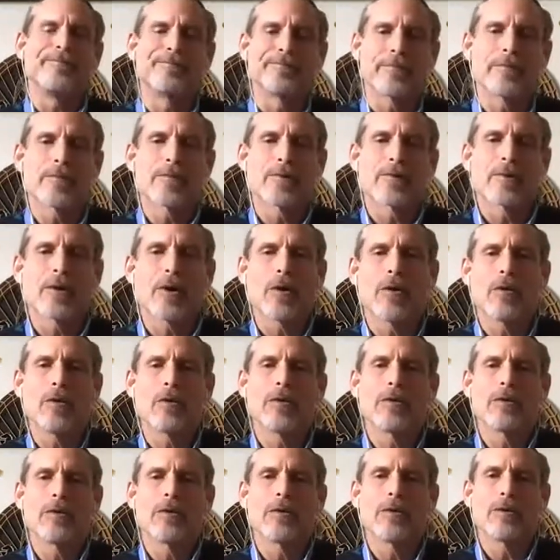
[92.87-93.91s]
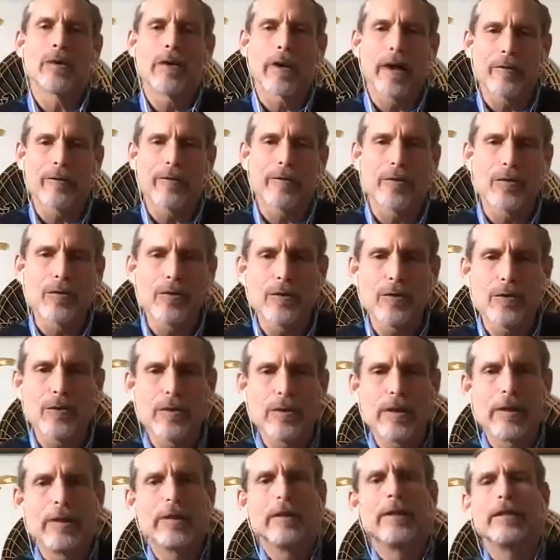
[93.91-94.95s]
So good
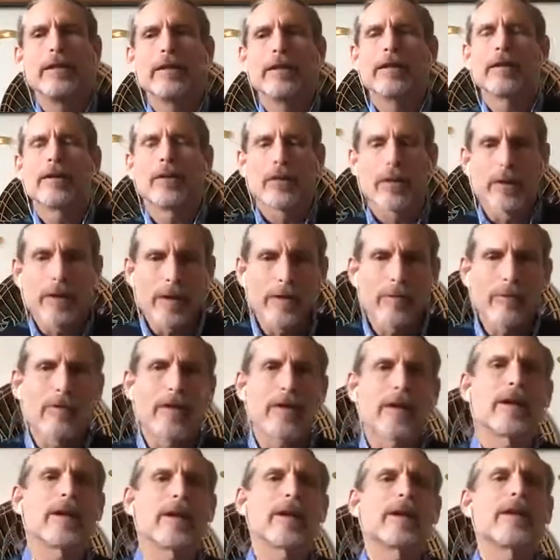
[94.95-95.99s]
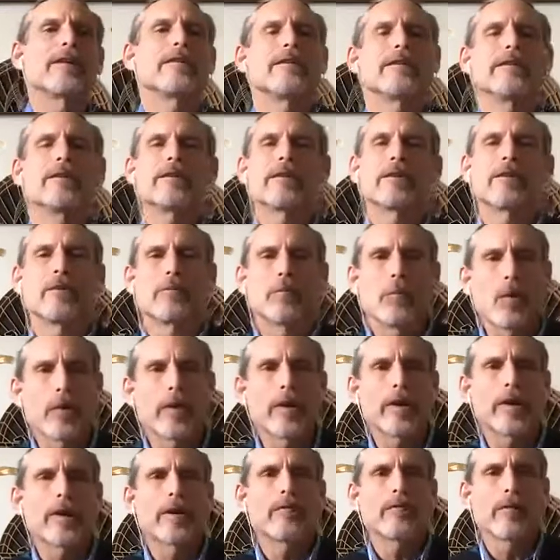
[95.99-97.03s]
afternoon, good evening, good
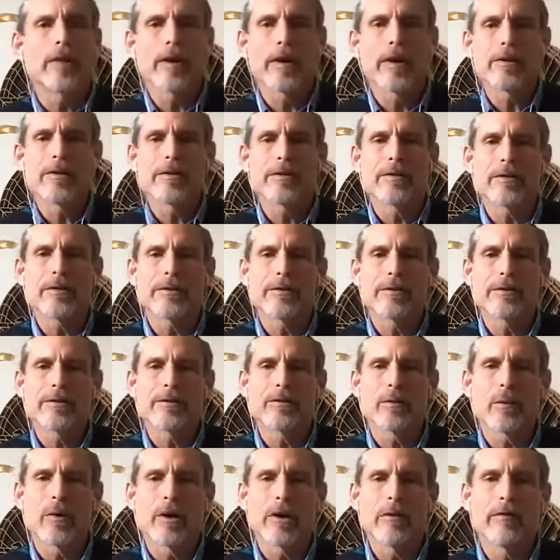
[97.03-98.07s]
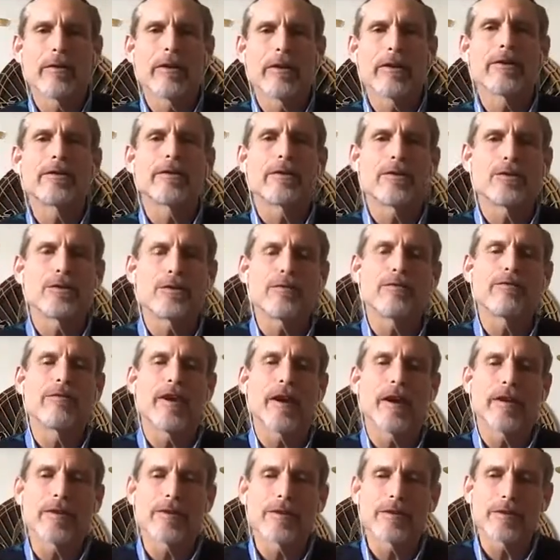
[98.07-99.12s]
morning, relations, wherever it is that you
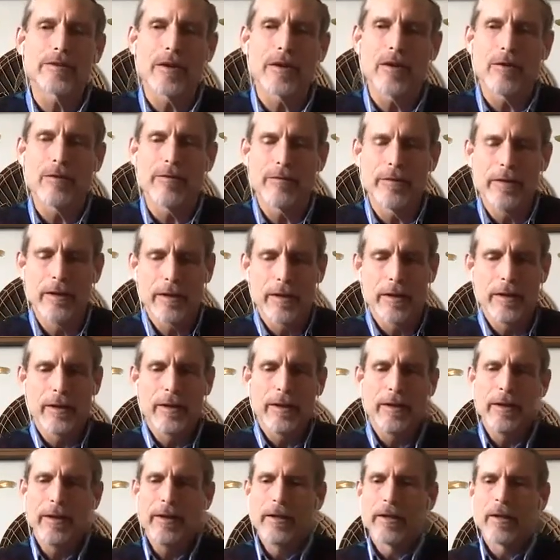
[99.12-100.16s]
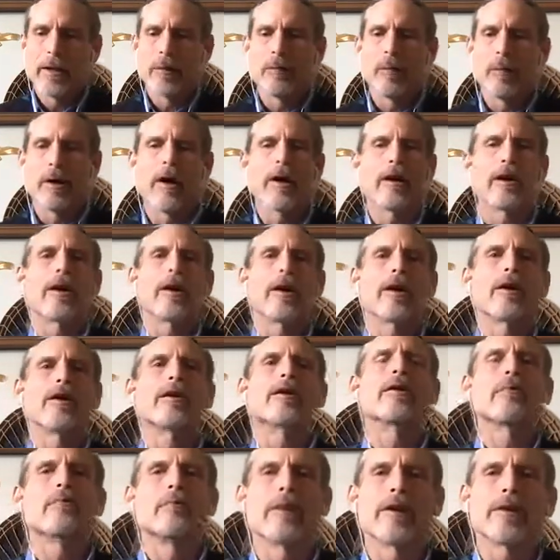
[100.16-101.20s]
find yourself upon our
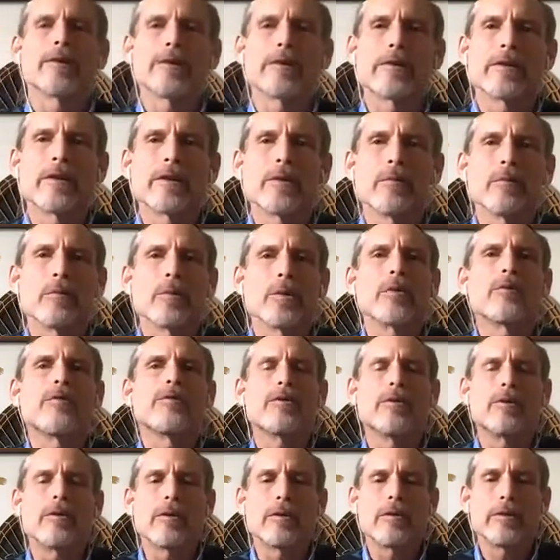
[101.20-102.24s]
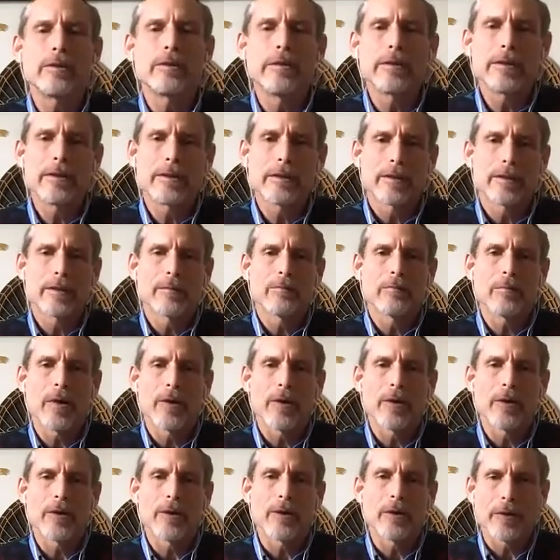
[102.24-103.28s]
blessed and beautiful
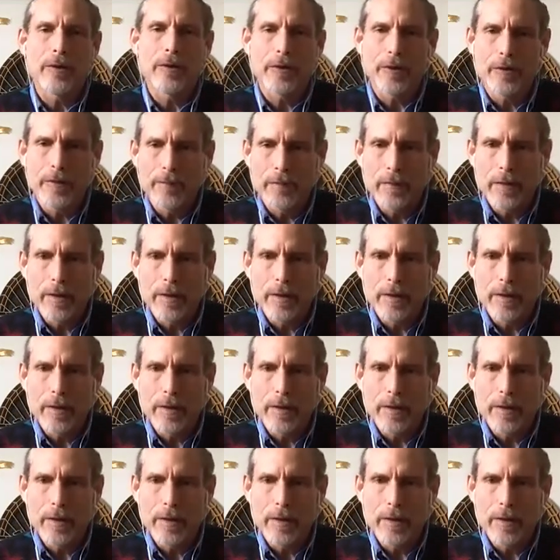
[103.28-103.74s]
Mother Earth.